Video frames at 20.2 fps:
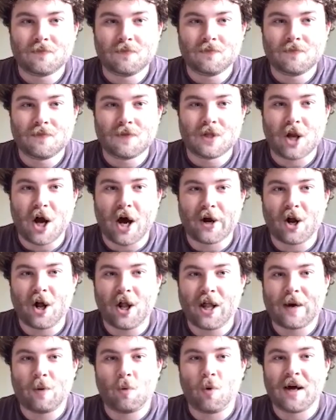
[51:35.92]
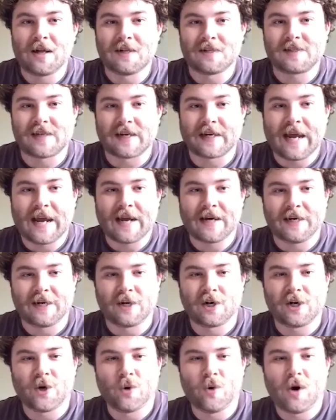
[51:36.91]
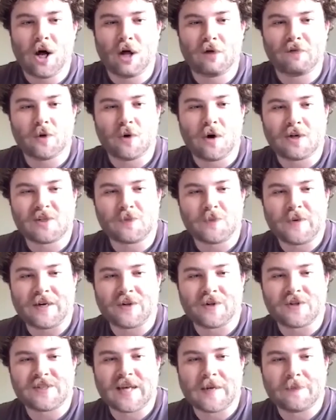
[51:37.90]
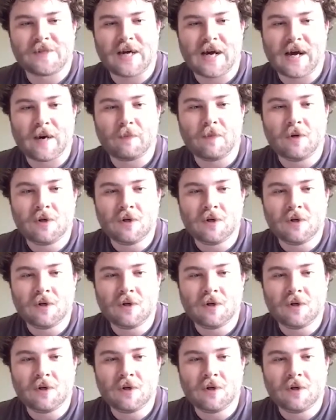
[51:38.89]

Not all at once. I can't hear you all if you all speak at the same time.